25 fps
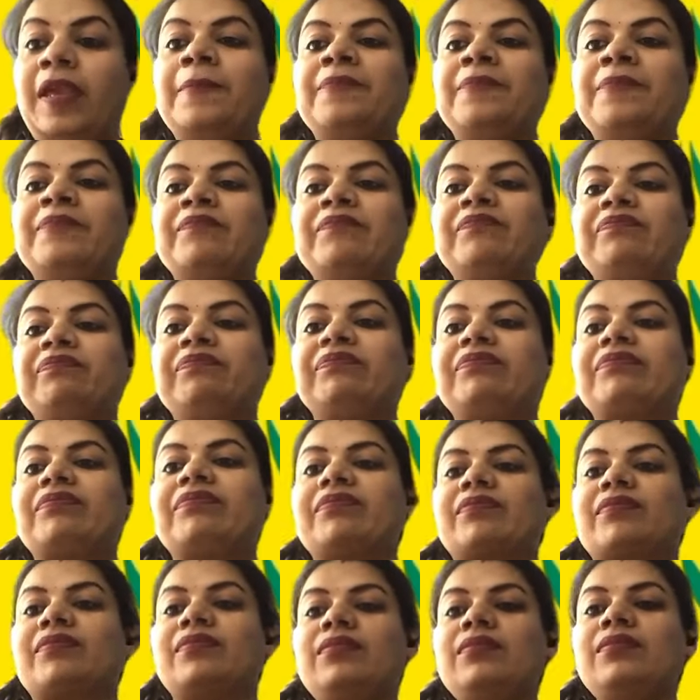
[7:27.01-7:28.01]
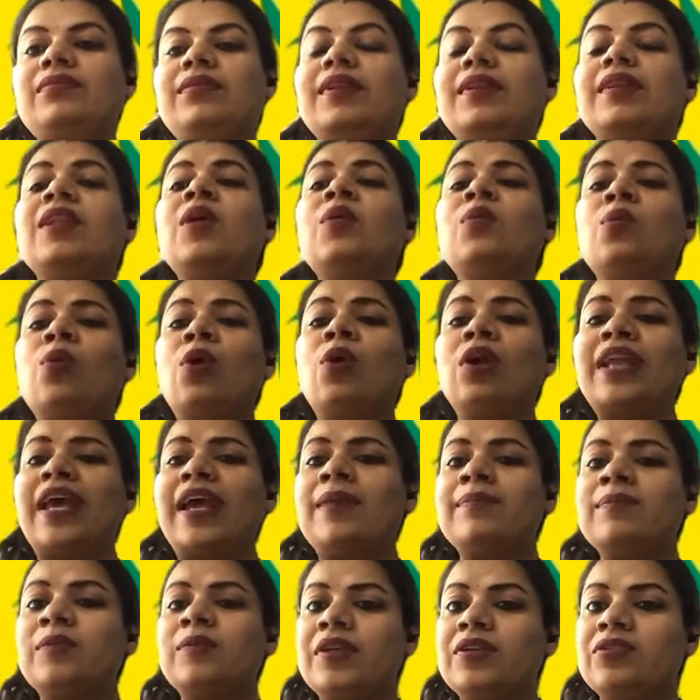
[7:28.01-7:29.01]
Okay. Now, what
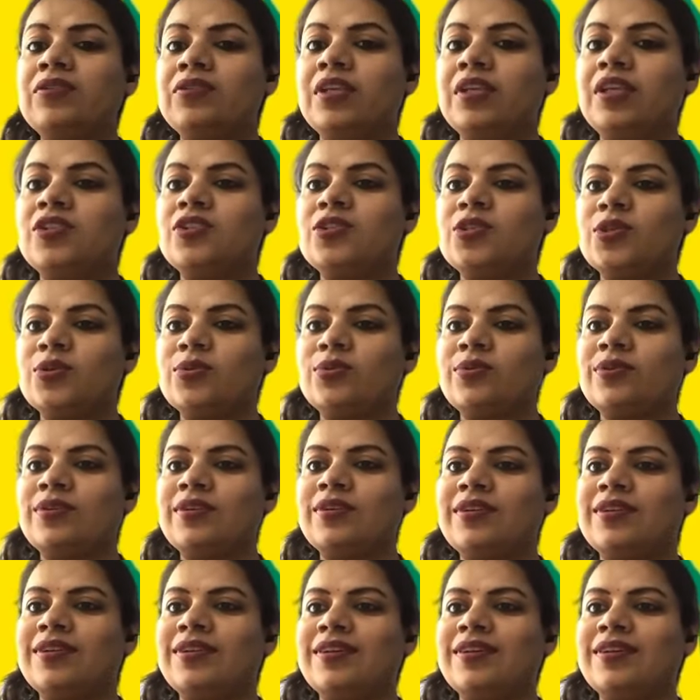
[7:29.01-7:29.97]
I am going to teach you?